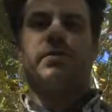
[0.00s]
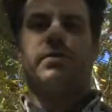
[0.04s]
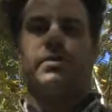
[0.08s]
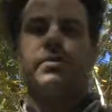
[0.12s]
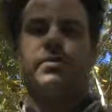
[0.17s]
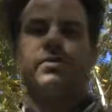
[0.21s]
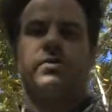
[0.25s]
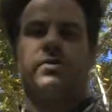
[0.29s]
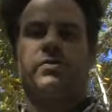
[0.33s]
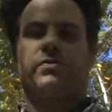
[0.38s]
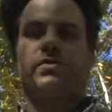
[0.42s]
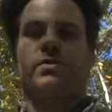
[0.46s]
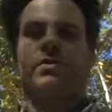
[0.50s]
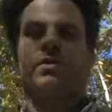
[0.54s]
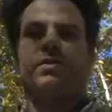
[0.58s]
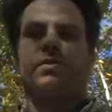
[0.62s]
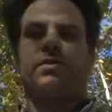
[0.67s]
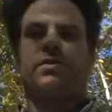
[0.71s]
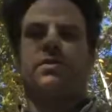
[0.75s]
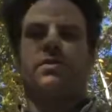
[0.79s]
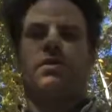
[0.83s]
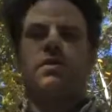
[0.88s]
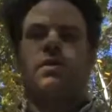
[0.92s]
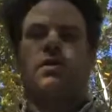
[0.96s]
These
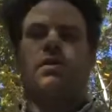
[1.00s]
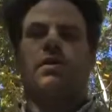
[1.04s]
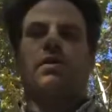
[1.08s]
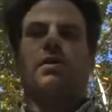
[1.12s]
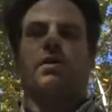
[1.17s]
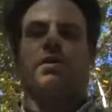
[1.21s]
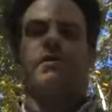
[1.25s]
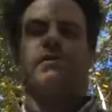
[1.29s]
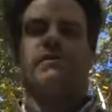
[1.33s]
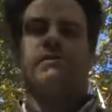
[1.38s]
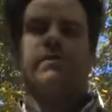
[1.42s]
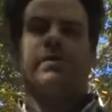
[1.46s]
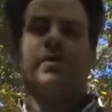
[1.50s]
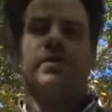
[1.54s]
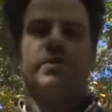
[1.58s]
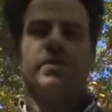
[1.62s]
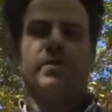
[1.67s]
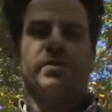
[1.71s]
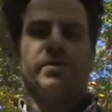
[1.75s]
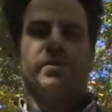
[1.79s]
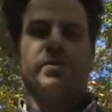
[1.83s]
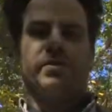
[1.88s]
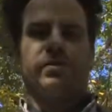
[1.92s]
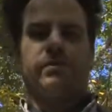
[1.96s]
trees have very
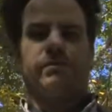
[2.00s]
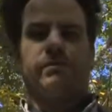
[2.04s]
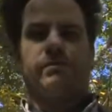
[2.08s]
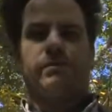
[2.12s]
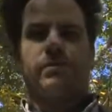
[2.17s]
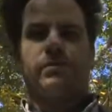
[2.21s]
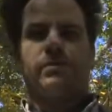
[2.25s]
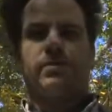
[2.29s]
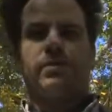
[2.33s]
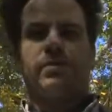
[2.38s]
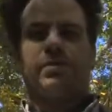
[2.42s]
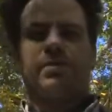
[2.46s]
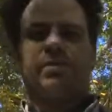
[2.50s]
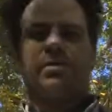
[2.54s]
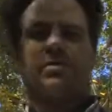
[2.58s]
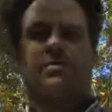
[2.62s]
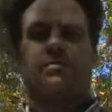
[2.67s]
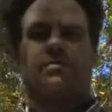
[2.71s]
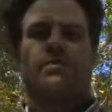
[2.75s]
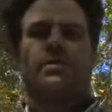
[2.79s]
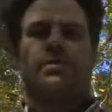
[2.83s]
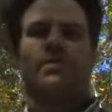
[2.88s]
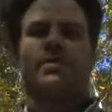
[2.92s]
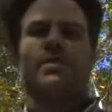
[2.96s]
sensitive root
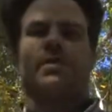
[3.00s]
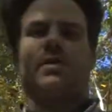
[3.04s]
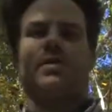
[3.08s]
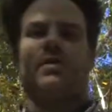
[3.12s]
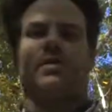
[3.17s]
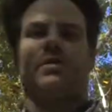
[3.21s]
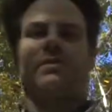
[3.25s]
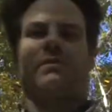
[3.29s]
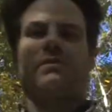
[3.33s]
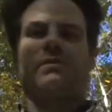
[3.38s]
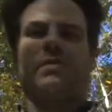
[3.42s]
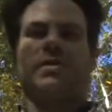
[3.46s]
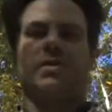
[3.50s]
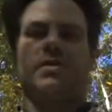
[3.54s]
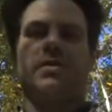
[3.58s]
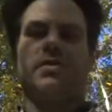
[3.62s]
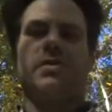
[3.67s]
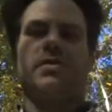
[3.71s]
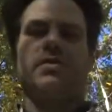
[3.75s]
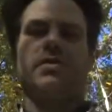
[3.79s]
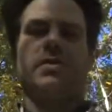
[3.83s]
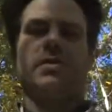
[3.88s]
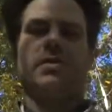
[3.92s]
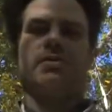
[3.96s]
systems, and if they
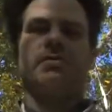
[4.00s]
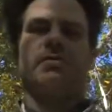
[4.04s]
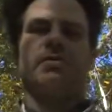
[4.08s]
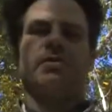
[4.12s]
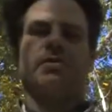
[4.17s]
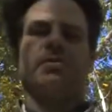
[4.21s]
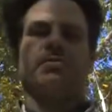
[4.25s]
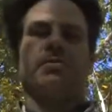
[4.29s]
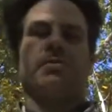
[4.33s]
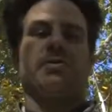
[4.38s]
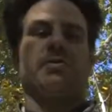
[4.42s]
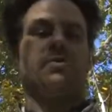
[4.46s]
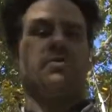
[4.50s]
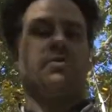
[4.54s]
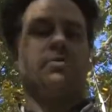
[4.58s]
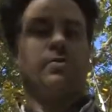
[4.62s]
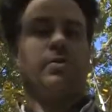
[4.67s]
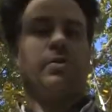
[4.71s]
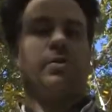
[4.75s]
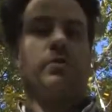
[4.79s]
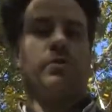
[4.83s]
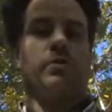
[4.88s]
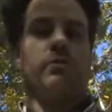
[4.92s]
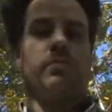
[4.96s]
get damaged by
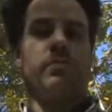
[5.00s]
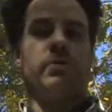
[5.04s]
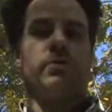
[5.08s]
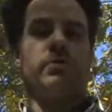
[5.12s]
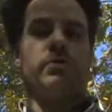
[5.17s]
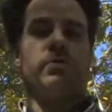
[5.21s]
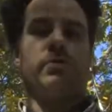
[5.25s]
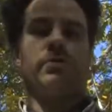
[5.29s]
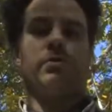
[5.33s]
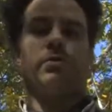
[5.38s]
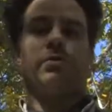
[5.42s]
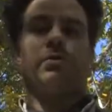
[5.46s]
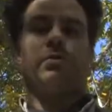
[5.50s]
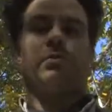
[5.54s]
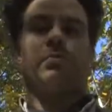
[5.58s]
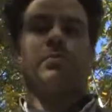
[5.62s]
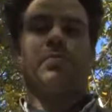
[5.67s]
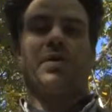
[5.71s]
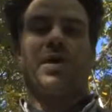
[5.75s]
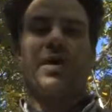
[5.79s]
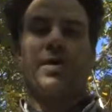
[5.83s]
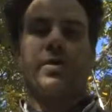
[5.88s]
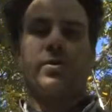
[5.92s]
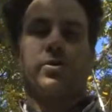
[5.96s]
soil erosion or
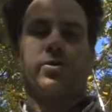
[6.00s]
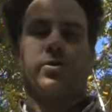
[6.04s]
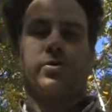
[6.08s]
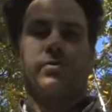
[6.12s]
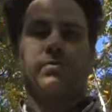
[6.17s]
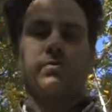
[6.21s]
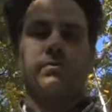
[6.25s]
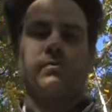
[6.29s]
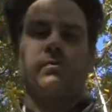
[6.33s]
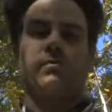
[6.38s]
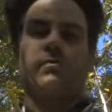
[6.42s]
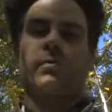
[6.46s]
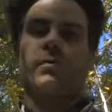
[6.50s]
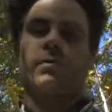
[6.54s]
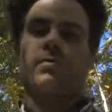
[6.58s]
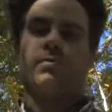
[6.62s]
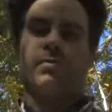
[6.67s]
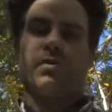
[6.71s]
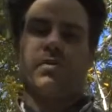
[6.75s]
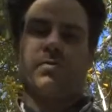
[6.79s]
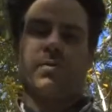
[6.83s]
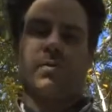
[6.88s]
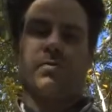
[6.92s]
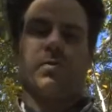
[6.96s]
compaction,
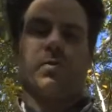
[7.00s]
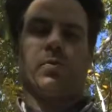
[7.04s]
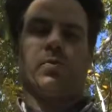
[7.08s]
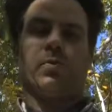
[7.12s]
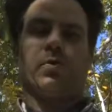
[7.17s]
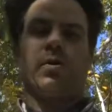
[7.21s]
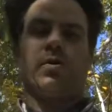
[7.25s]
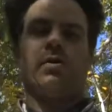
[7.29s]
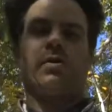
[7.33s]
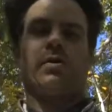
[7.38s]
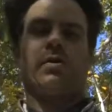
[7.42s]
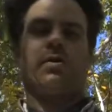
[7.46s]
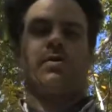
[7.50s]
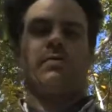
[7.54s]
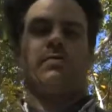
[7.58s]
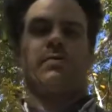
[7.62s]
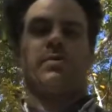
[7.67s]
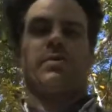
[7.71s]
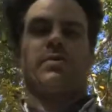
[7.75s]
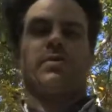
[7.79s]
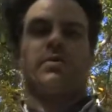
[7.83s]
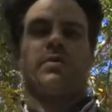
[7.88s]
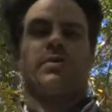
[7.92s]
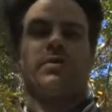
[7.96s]
by people walking
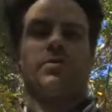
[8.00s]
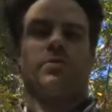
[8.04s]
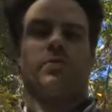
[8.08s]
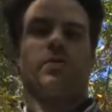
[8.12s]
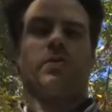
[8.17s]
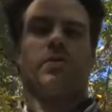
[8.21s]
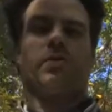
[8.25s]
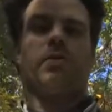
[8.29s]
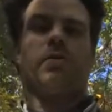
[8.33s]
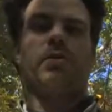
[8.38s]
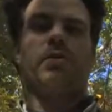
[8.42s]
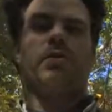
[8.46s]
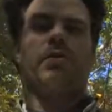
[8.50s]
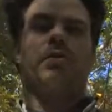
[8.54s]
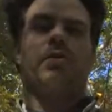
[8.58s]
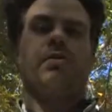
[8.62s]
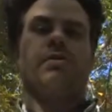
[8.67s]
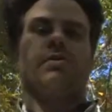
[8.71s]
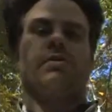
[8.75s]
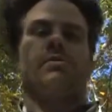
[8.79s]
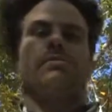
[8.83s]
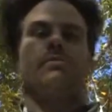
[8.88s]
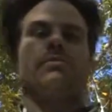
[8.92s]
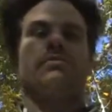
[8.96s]
across the soil,
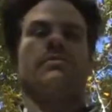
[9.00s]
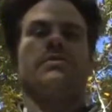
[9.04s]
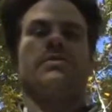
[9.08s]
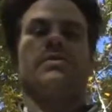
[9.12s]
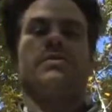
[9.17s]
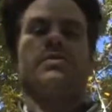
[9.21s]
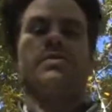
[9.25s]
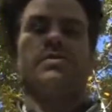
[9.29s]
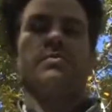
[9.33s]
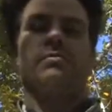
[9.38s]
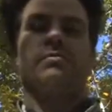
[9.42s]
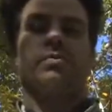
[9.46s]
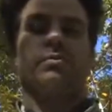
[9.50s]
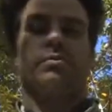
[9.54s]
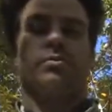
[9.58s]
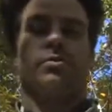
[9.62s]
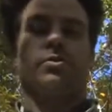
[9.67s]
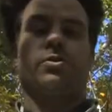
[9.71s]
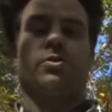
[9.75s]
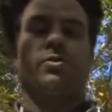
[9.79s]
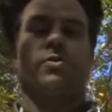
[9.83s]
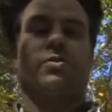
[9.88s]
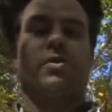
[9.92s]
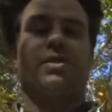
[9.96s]
their root systems, which
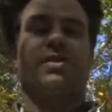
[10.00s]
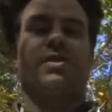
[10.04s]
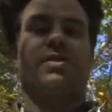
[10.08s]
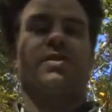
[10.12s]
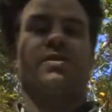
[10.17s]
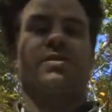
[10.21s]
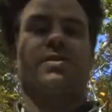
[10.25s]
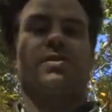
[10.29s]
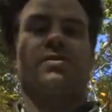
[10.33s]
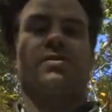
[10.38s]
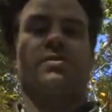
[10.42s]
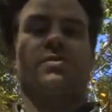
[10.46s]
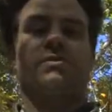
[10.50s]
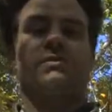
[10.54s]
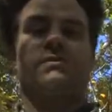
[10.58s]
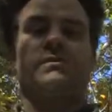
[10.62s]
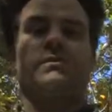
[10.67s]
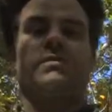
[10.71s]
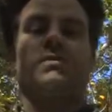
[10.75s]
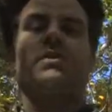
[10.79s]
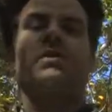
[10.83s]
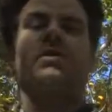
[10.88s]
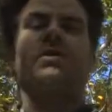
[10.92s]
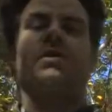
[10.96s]
are quite extensive,
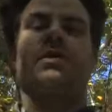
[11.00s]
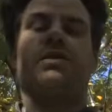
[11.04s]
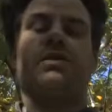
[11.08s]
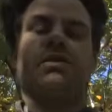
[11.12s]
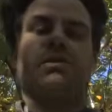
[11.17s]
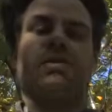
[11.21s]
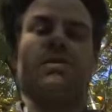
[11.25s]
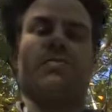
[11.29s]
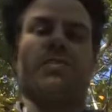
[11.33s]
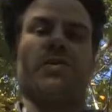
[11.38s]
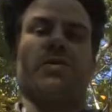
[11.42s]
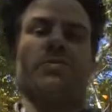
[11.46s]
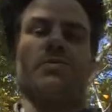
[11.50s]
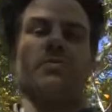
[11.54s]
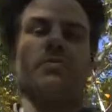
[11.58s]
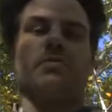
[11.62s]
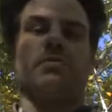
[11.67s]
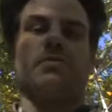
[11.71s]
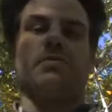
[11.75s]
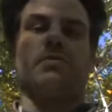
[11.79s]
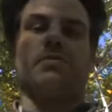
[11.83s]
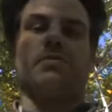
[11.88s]
get smothered.